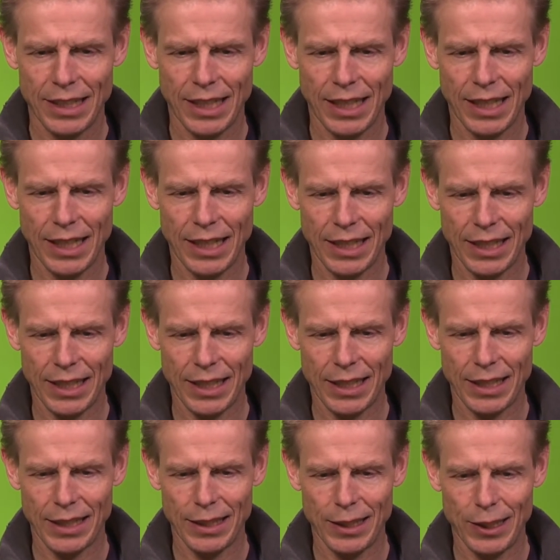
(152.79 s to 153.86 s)

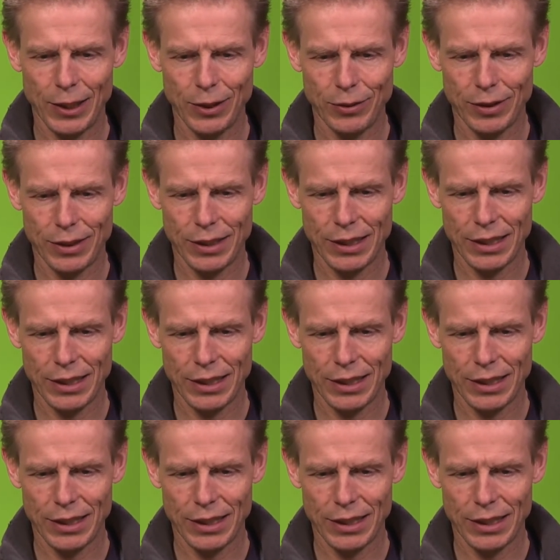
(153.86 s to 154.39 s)
and look